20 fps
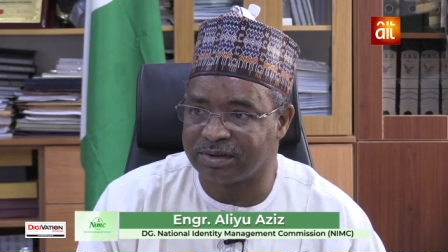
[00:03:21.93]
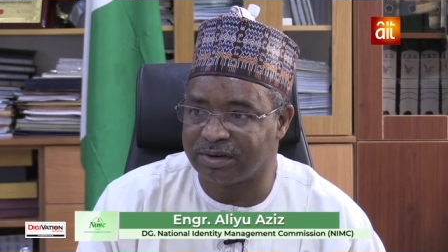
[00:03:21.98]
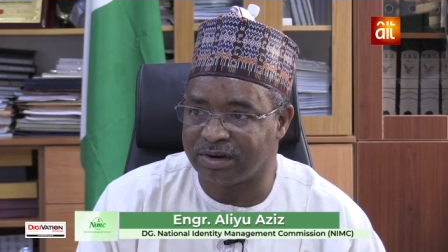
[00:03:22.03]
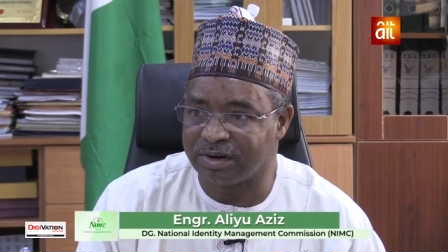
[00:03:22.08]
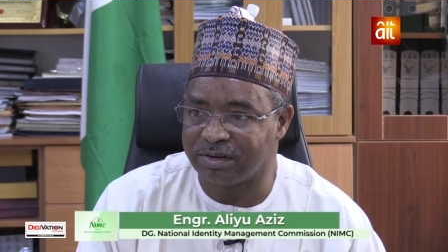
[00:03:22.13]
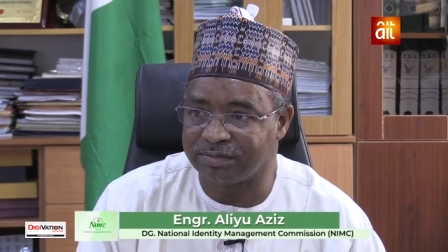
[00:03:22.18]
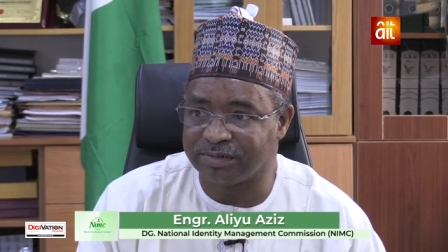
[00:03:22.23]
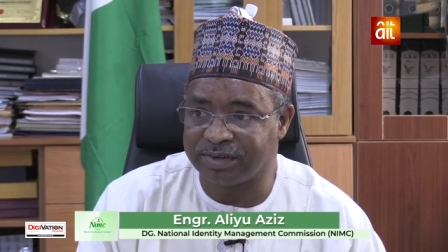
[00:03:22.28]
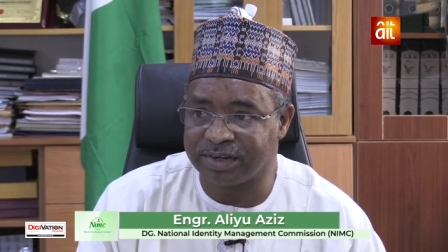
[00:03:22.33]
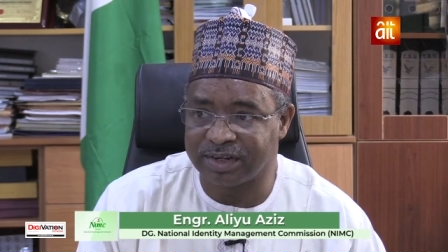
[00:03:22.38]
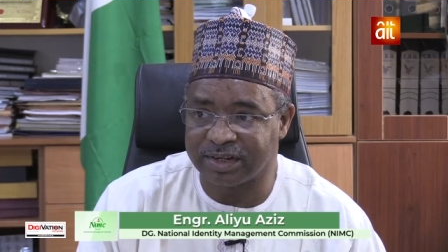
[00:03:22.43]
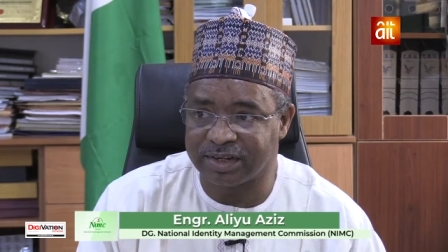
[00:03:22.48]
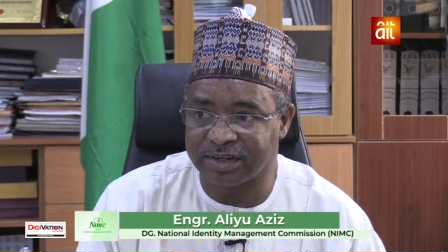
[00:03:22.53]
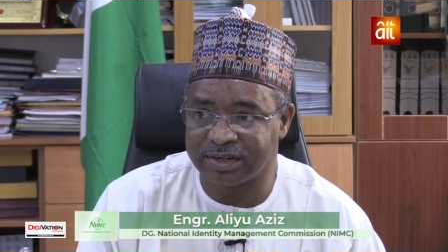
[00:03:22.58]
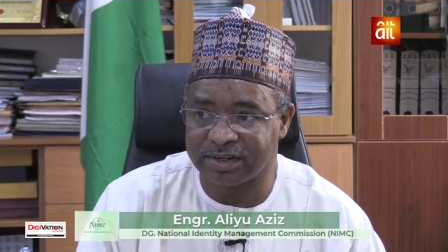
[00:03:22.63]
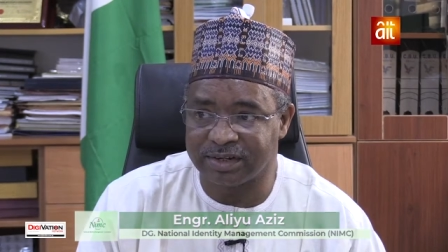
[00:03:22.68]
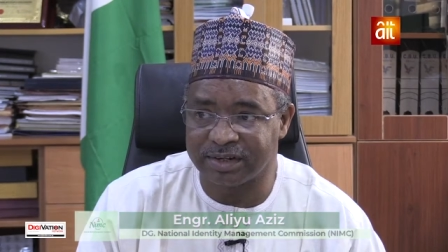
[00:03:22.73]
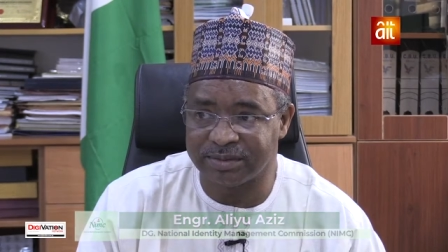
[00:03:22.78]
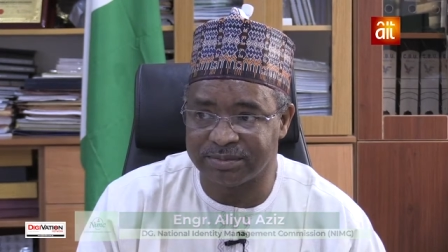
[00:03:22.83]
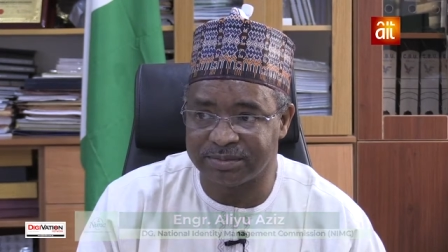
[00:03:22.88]
of the
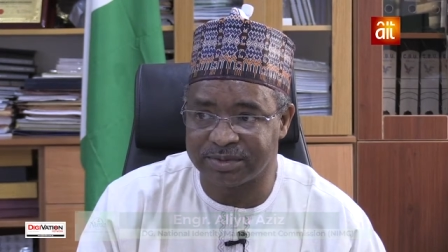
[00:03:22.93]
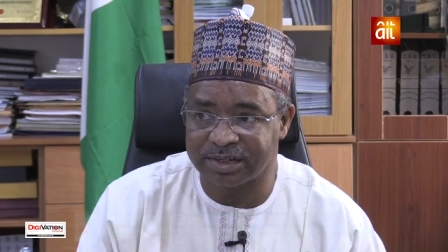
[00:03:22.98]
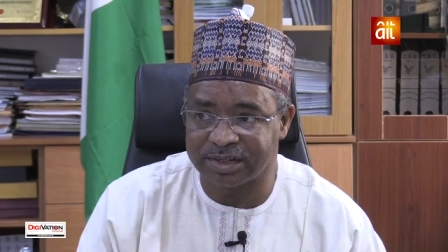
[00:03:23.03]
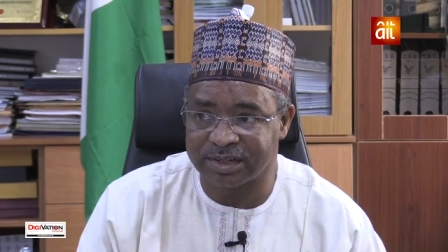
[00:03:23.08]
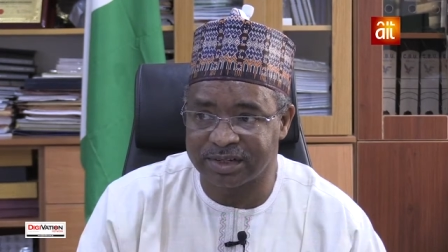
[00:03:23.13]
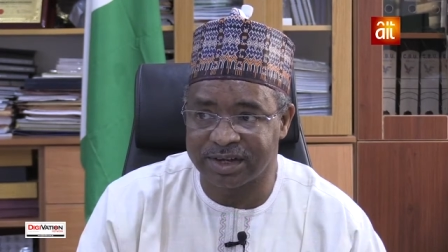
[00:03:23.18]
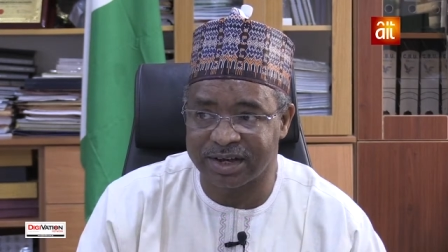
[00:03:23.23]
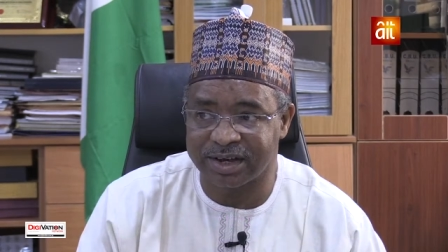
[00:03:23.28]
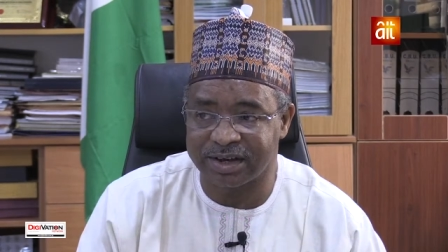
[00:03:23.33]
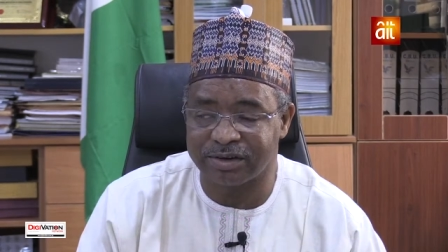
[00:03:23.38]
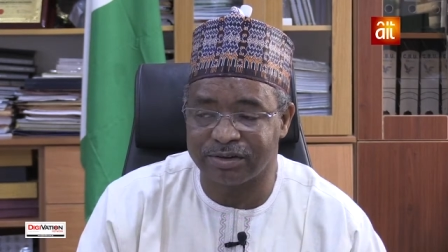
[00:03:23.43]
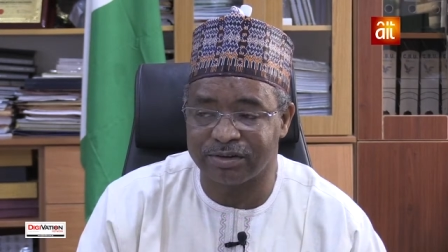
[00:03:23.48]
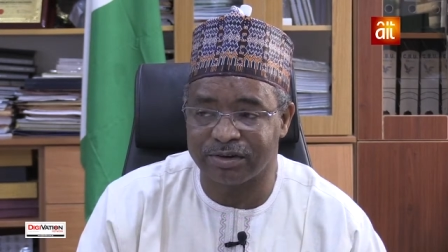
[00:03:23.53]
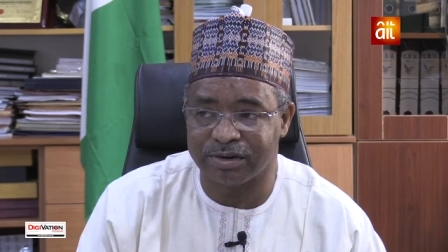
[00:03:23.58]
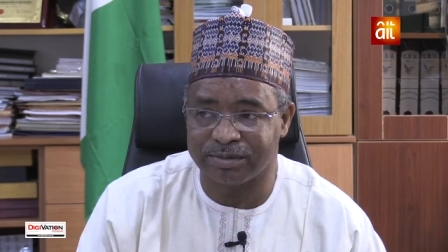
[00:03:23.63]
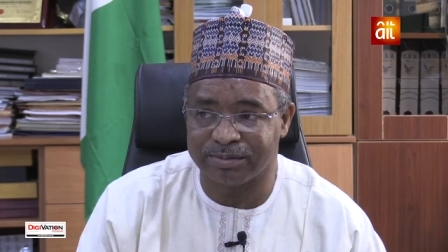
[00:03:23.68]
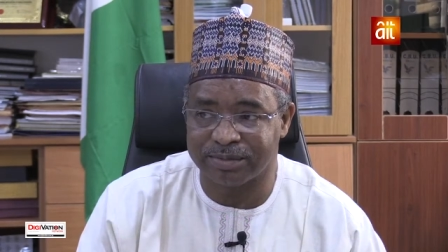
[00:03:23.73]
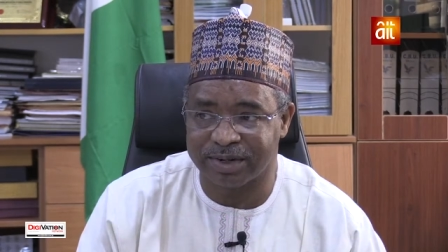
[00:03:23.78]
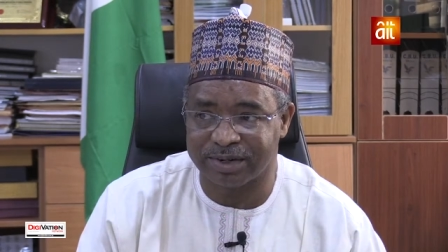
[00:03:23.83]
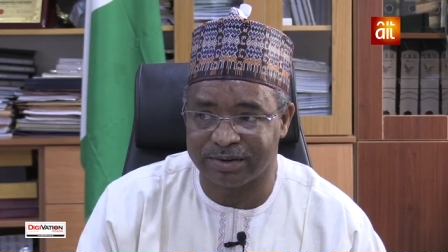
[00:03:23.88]
NIMC
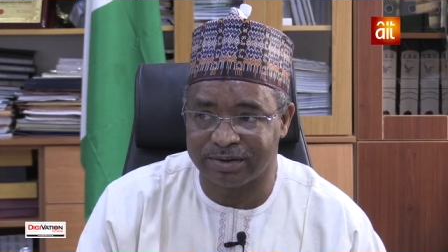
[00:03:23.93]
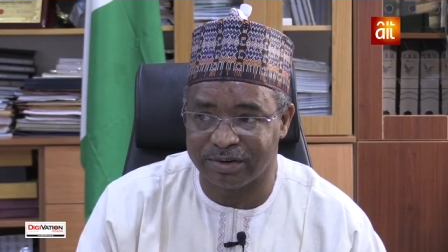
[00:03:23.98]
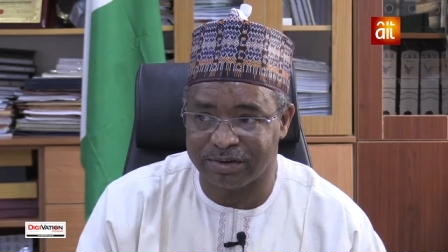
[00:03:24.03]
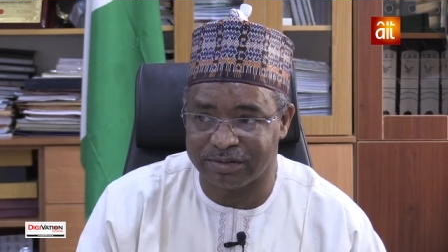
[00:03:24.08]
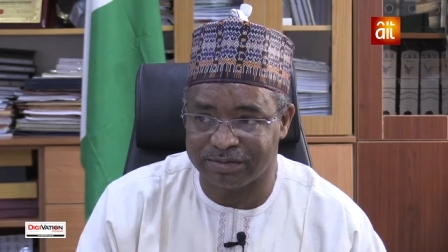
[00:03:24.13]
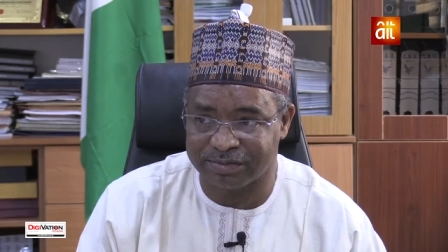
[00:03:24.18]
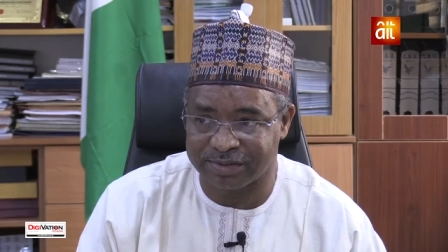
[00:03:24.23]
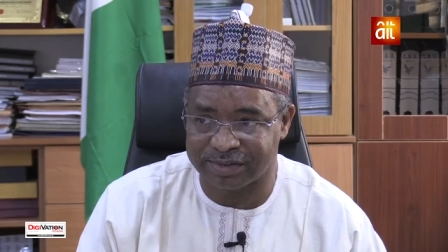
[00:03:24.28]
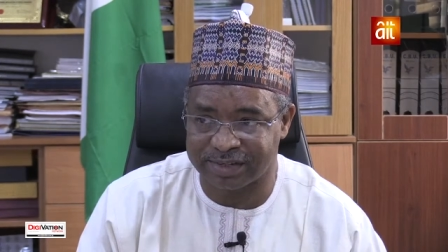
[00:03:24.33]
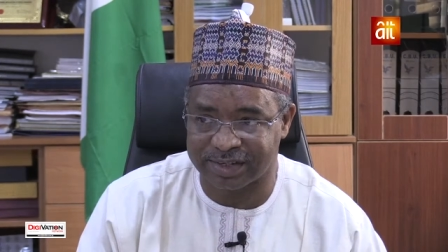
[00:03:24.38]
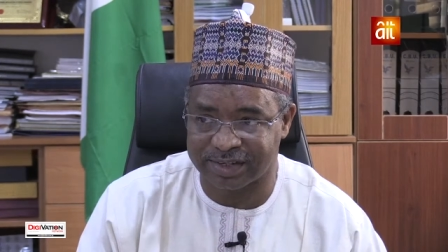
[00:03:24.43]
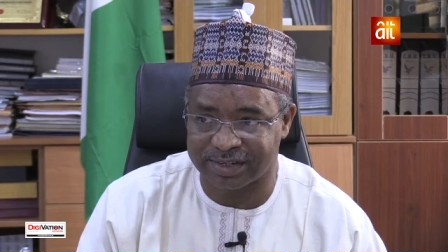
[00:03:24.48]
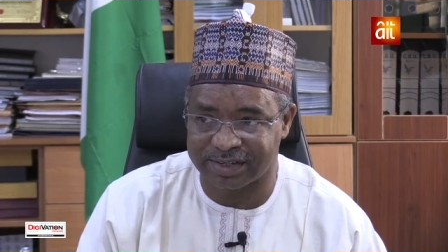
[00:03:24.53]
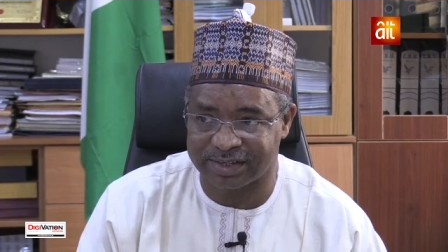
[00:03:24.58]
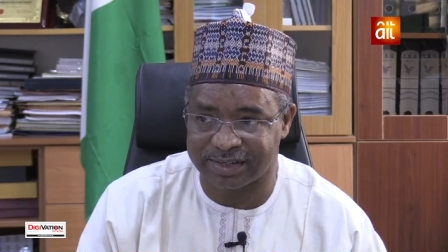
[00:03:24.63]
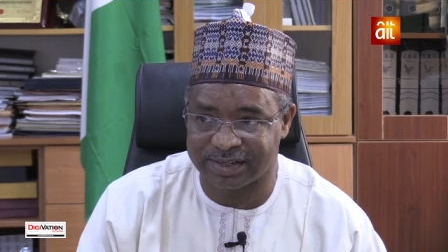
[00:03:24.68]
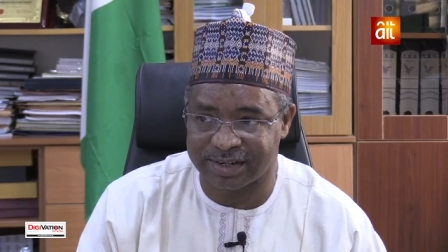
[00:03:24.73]
enrollment officers